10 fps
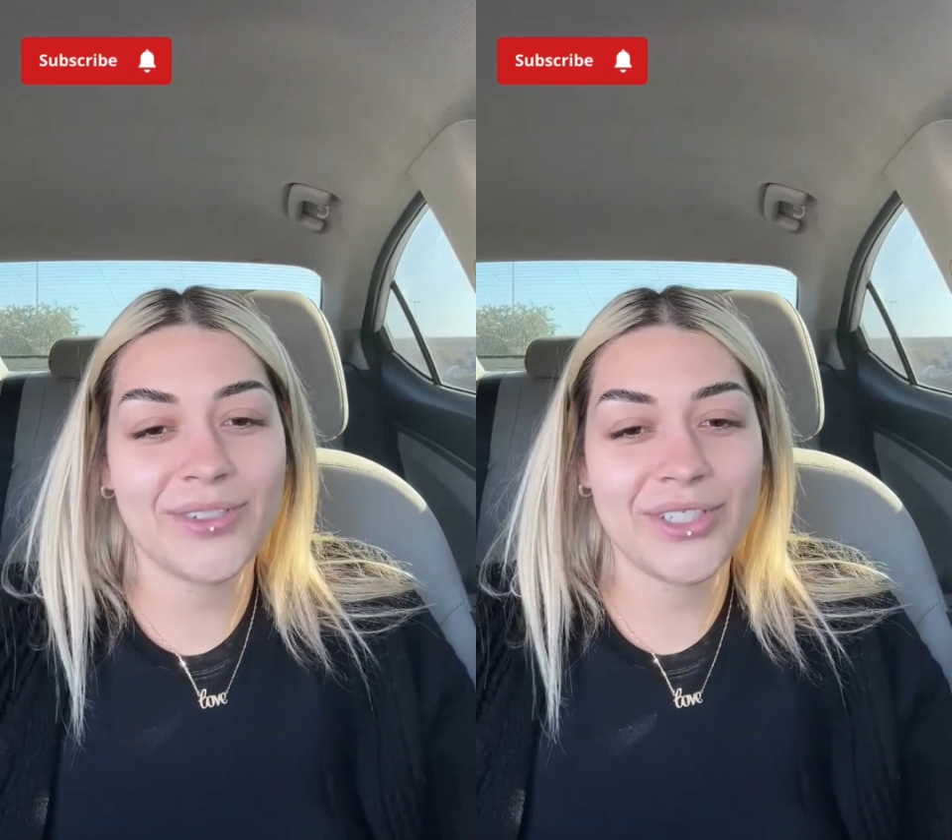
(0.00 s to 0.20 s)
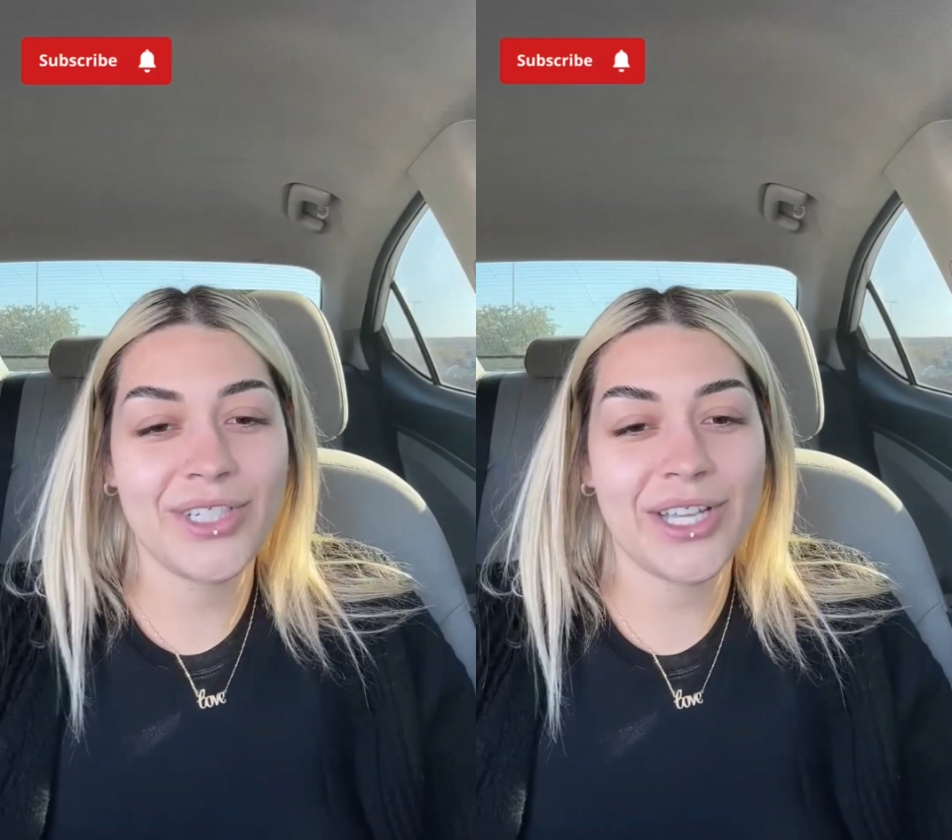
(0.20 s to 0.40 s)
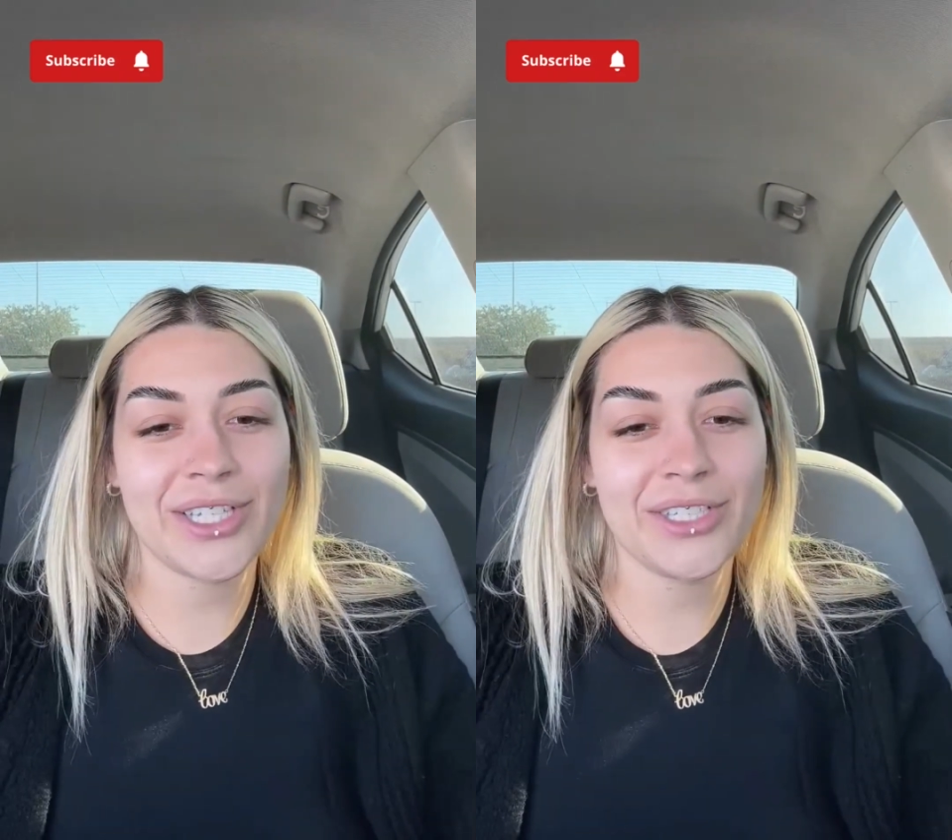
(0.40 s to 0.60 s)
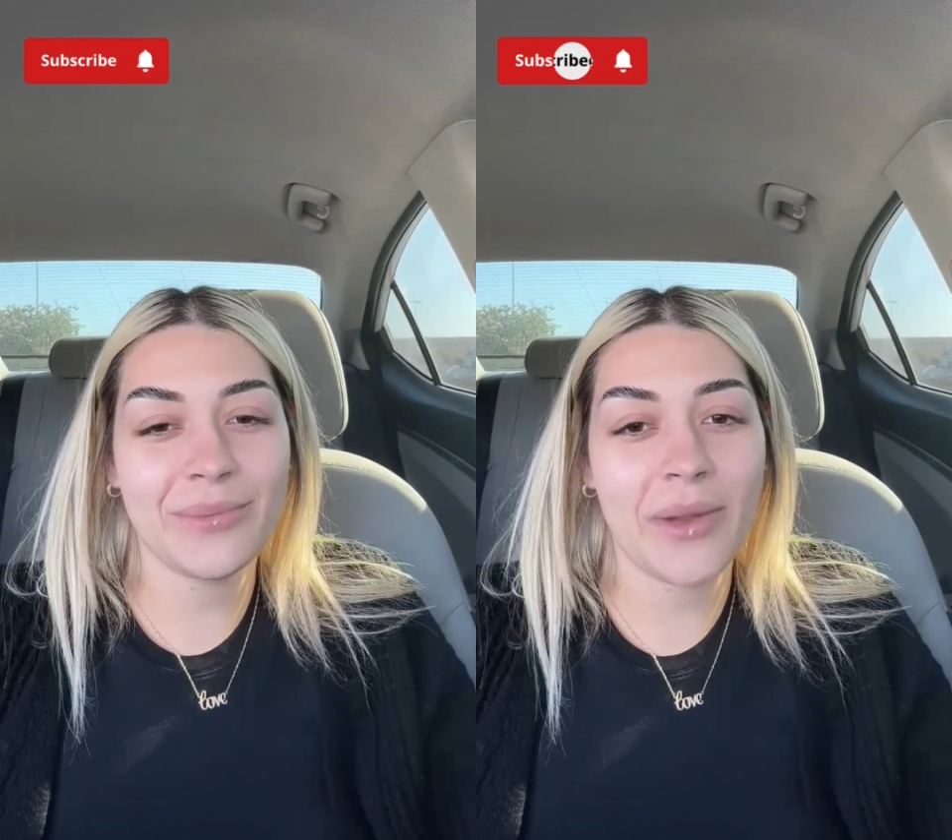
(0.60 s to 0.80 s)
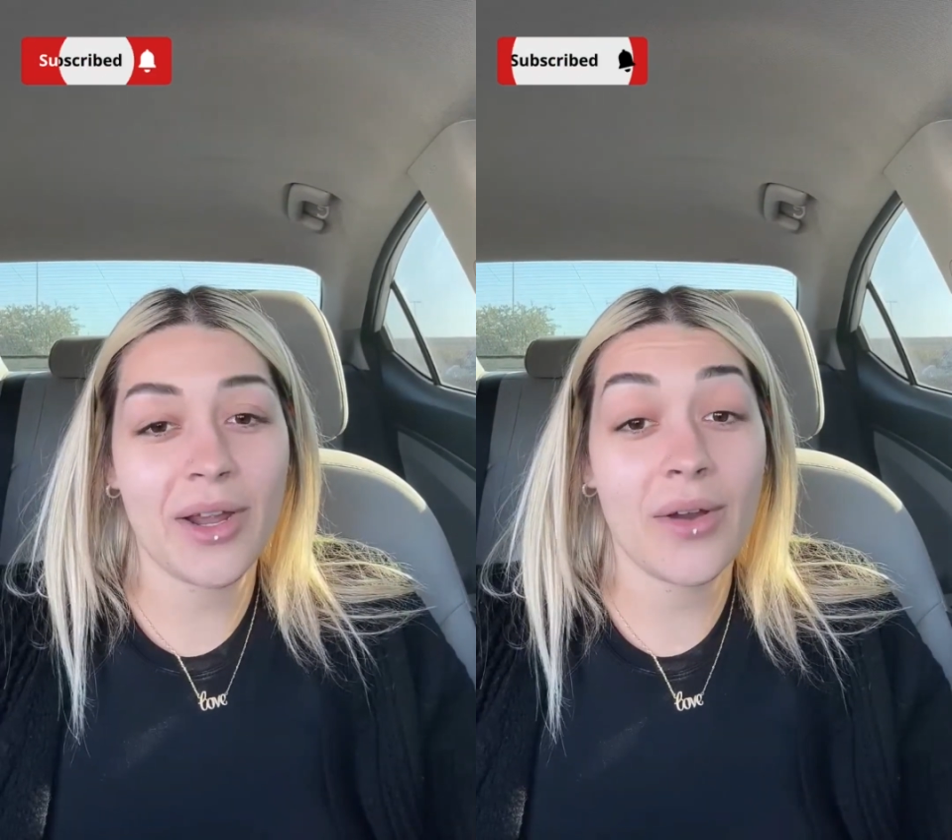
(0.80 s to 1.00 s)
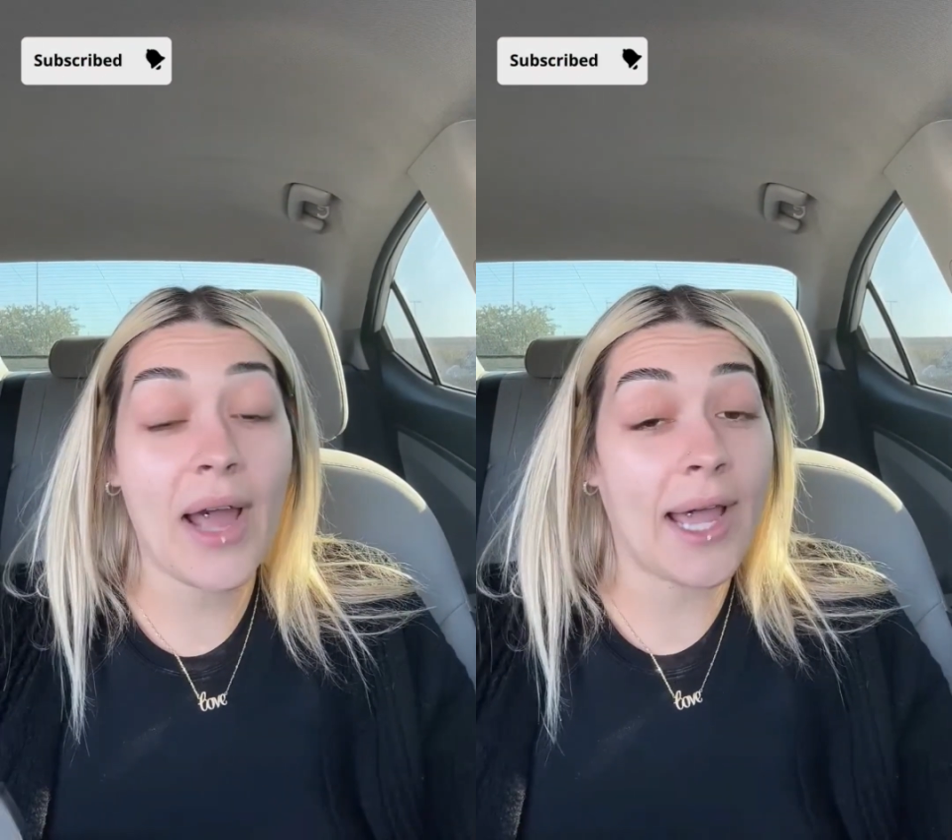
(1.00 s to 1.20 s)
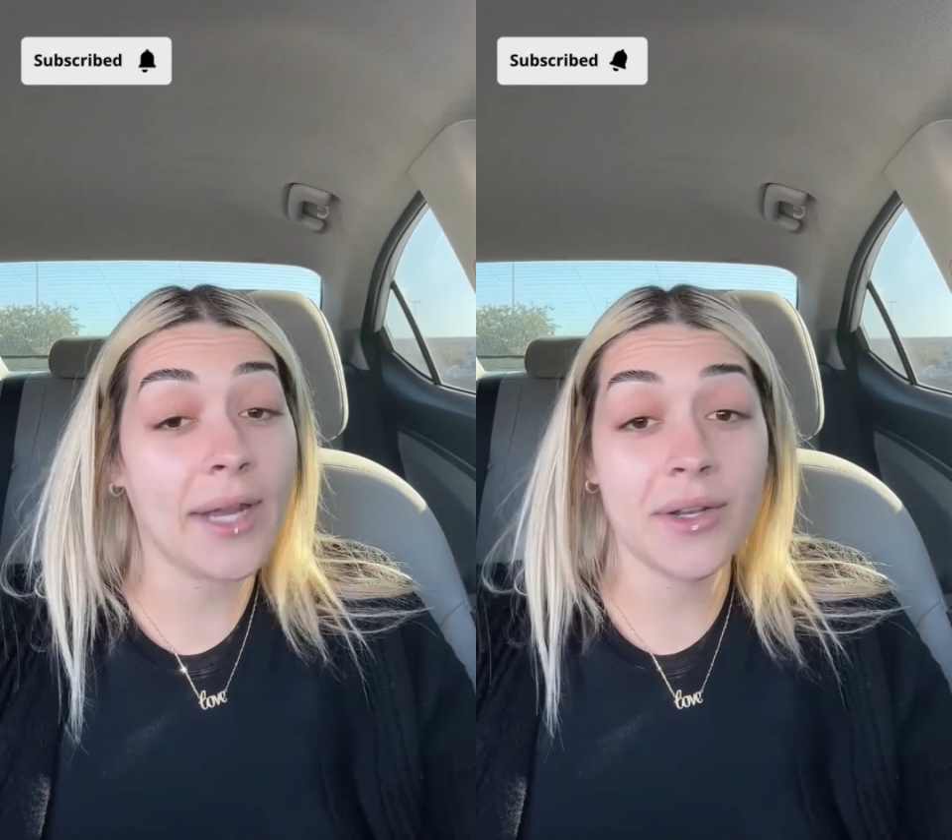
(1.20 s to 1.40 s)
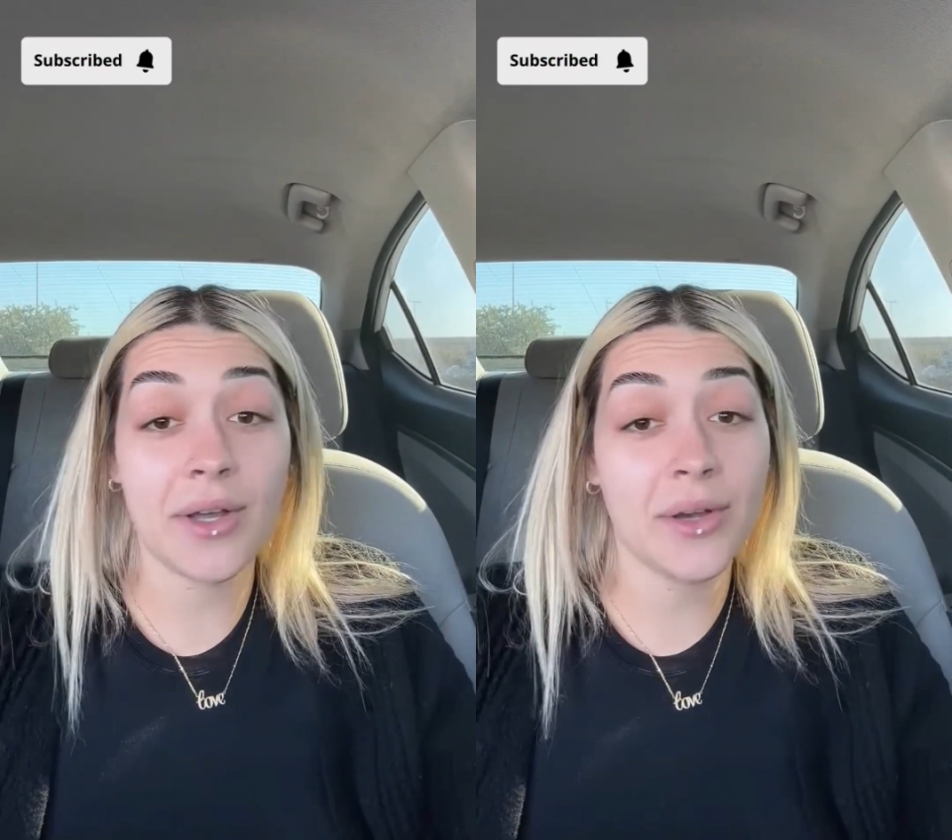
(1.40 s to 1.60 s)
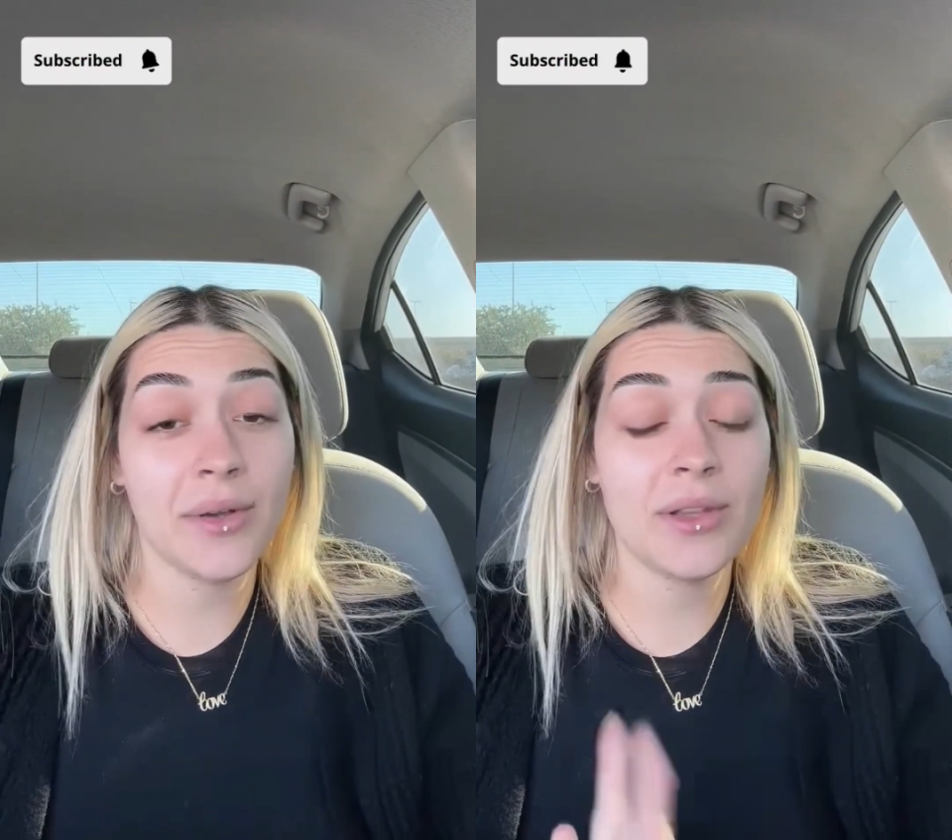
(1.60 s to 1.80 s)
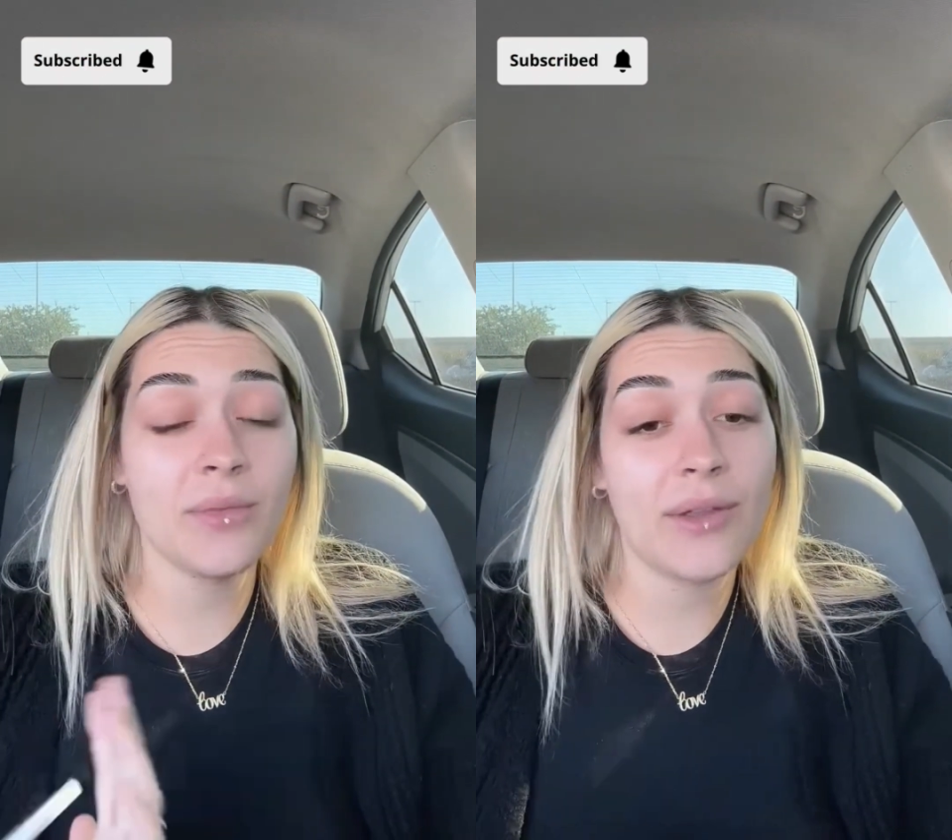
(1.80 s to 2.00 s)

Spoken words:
What you cooking tomorrow? I don't know. It's